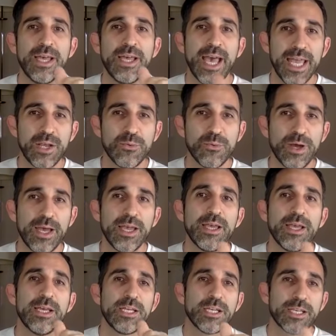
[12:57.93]
Anyway,
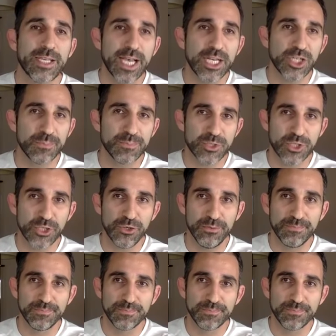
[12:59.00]
catch up soon.